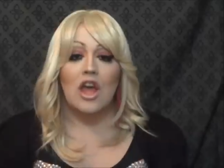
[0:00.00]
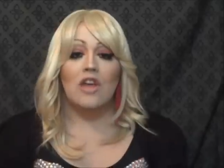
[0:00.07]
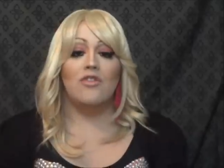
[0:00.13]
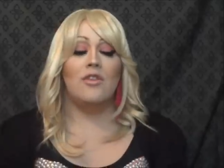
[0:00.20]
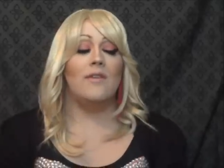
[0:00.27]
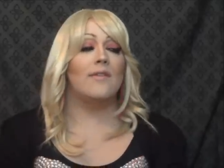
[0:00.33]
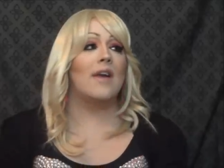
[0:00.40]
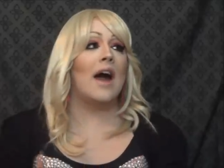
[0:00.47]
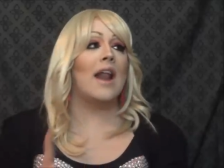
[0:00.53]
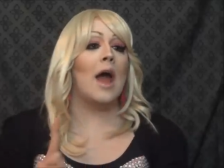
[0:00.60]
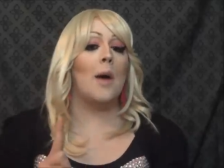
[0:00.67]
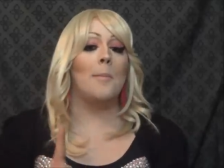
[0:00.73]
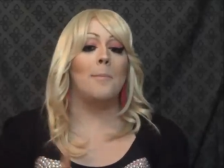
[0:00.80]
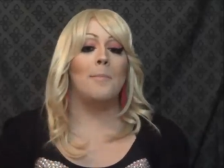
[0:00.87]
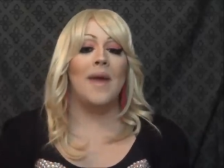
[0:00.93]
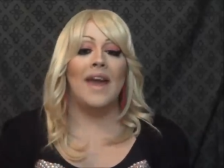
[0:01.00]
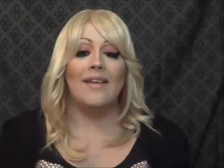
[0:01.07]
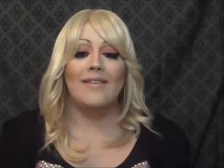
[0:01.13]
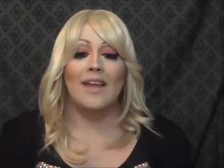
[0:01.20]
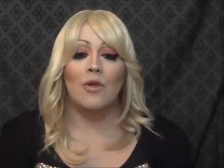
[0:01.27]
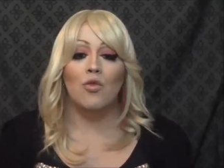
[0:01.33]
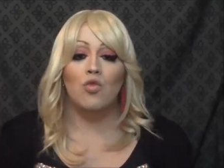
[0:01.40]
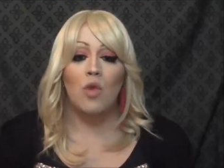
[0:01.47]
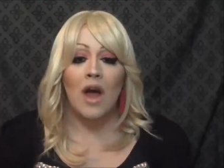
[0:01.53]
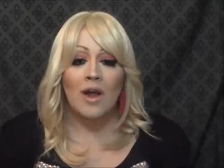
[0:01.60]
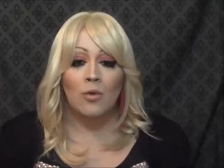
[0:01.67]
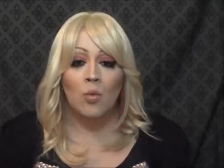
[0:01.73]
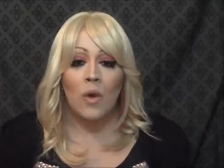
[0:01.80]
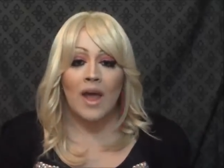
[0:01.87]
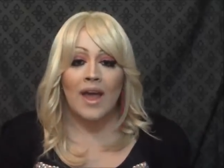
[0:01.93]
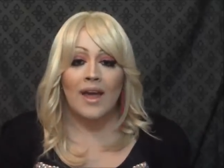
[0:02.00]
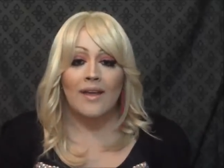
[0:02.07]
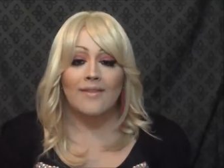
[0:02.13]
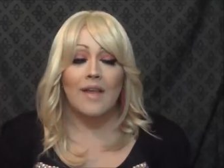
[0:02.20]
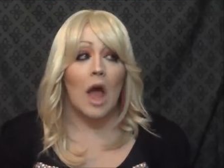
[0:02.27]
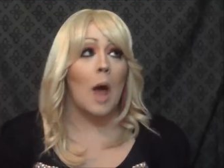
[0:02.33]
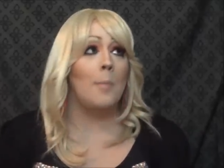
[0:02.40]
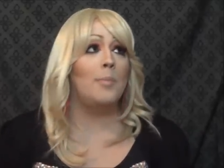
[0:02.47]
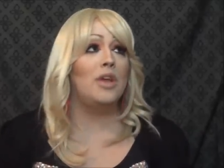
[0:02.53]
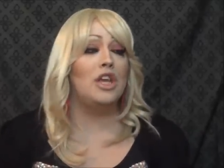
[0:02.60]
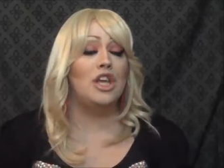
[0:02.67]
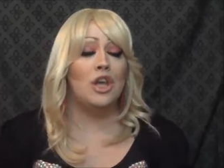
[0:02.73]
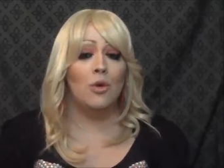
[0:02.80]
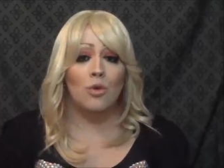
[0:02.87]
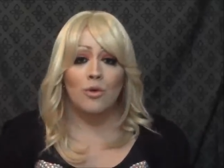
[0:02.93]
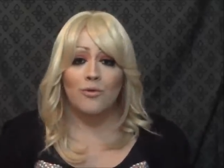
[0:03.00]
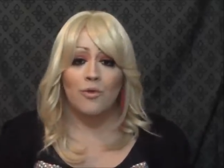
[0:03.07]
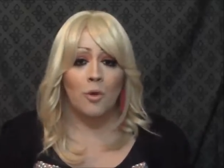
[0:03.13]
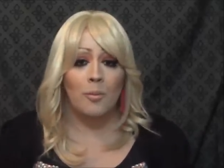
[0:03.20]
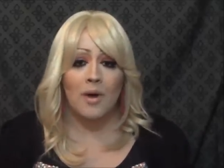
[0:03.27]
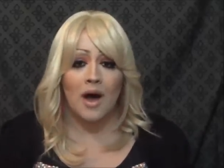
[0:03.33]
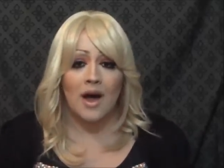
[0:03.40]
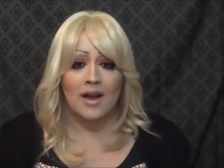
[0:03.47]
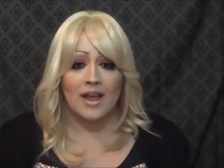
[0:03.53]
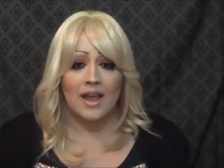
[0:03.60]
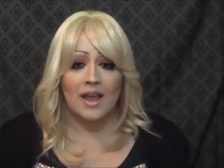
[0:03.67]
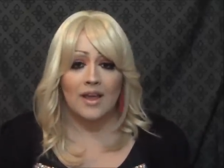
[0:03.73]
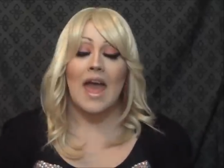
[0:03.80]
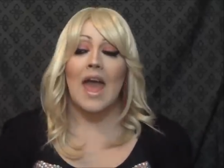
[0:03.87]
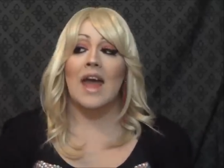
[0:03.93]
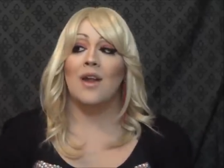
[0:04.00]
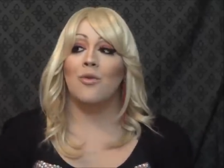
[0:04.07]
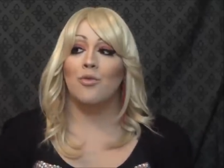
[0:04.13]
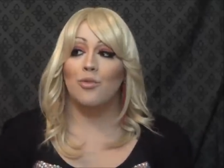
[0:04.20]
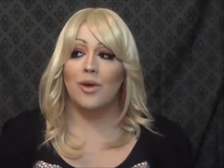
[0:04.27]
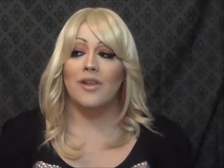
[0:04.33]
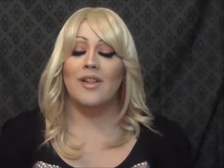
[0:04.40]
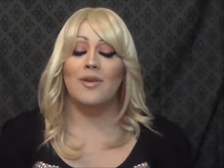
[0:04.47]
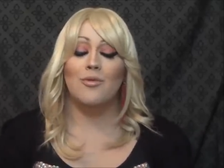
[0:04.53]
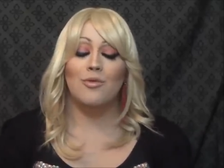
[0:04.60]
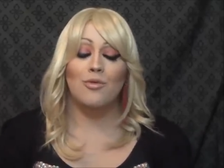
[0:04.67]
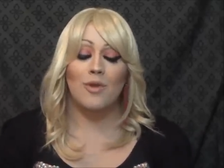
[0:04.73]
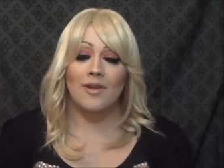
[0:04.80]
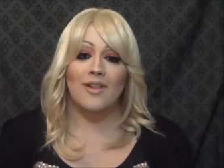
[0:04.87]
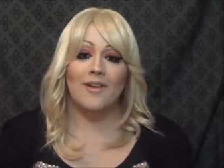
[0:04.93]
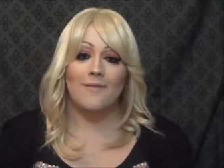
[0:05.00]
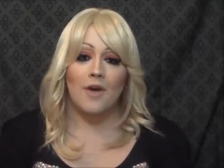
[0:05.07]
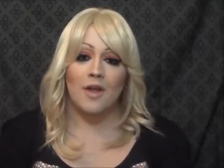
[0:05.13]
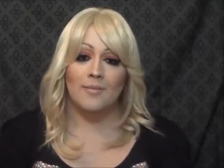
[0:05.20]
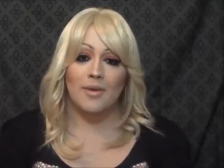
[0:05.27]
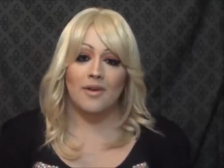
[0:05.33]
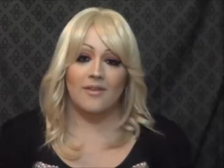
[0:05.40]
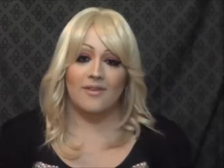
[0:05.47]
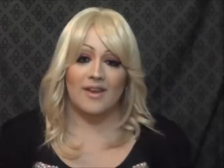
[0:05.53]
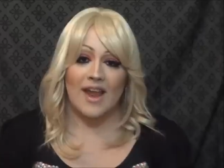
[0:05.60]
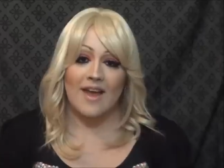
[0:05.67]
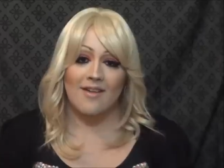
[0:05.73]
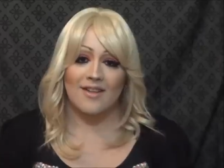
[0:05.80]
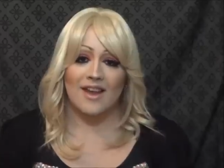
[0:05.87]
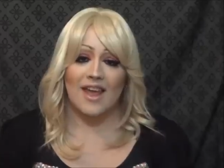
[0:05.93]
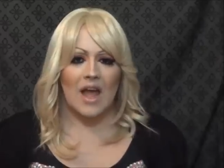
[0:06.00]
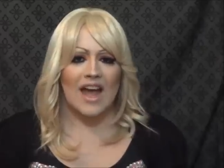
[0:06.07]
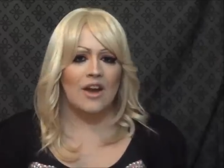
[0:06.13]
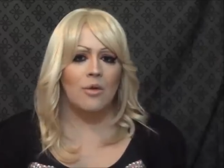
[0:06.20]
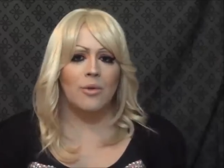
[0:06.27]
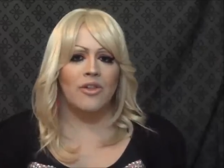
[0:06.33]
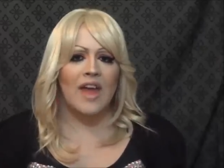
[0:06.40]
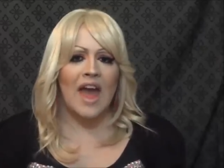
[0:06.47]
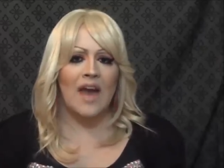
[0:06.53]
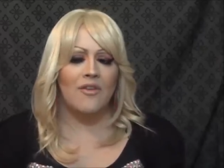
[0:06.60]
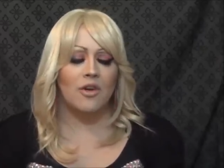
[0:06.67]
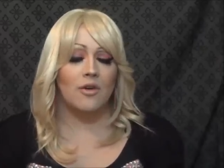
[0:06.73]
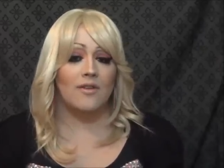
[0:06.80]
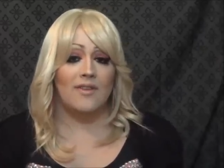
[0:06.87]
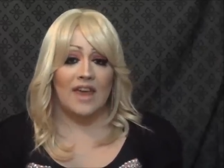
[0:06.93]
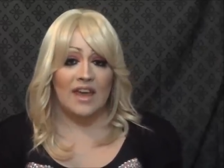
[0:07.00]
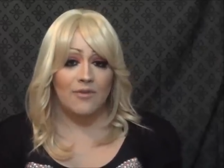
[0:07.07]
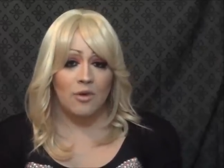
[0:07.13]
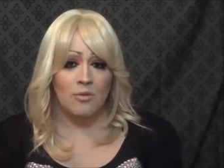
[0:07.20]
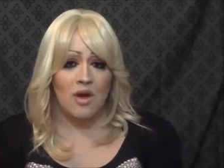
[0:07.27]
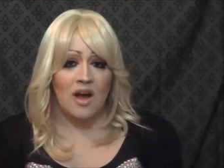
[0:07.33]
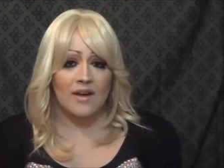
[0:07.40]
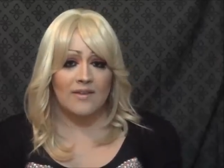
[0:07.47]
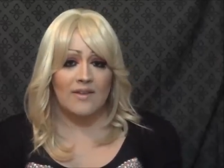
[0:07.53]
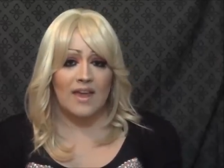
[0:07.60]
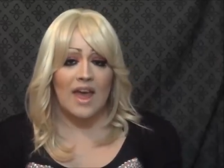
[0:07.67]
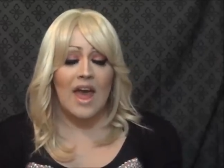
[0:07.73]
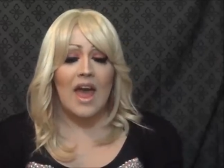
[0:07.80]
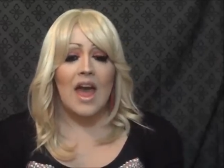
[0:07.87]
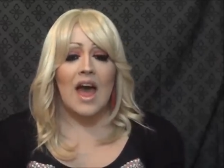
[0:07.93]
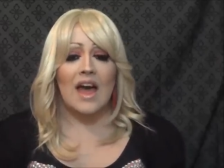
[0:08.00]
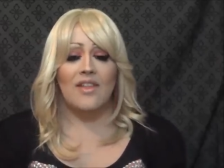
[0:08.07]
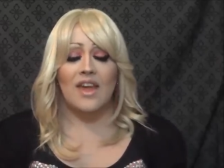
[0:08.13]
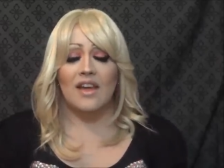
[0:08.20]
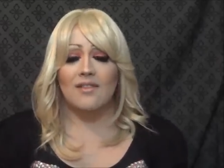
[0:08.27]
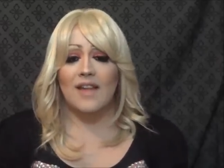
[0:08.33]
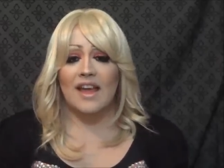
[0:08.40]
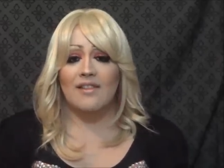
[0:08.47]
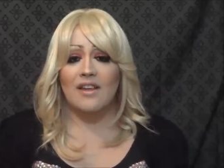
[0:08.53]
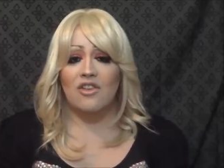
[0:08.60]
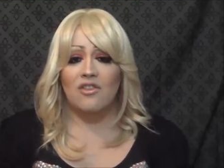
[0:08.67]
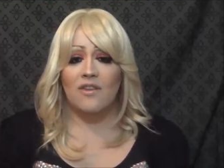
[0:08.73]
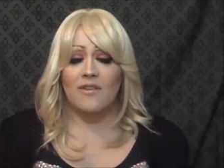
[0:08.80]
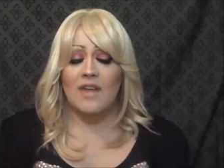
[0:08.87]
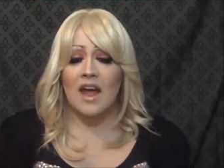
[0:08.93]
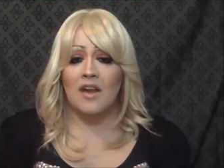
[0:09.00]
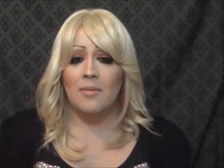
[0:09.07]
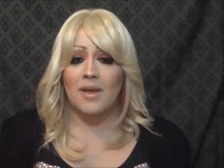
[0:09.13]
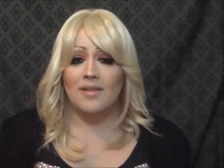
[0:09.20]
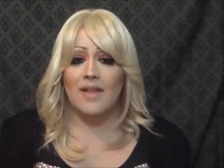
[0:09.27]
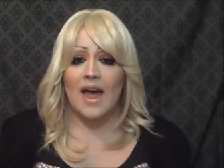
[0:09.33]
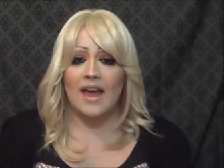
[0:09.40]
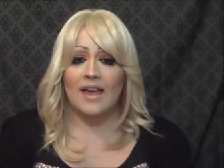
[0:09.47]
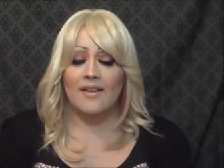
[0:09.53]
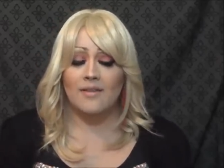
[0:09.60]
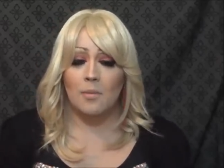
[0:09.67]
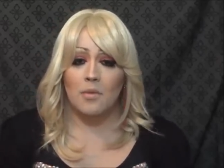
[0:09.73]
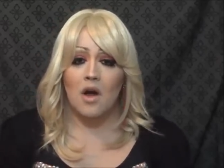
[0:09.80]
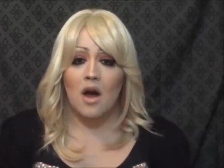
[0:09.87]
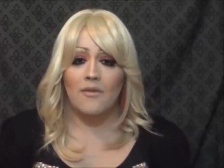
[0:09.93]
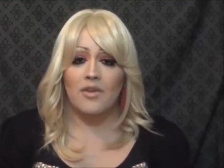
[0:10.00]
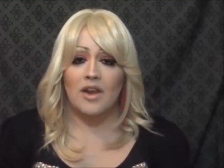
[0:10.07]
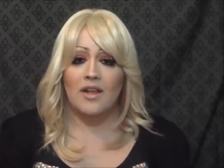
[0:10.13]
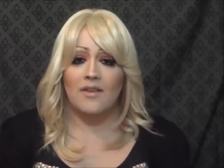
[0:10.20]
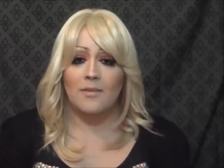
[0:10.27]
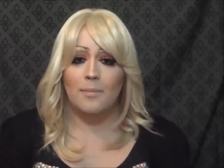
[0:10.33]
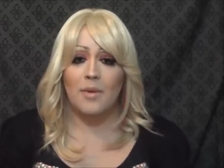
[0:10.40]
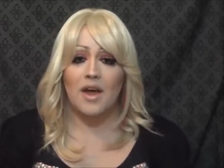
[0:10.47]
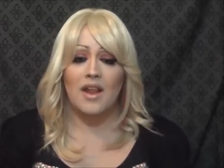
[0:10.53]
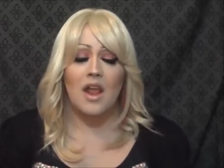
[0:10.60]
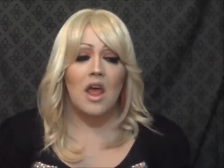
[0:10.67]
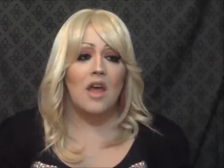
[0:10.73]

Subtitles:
She's got amazing runways, a beautiful body, and a really, really fun personality. I don't really have a critique for Roxy. I think lately she's kind of been lacking some confidence, but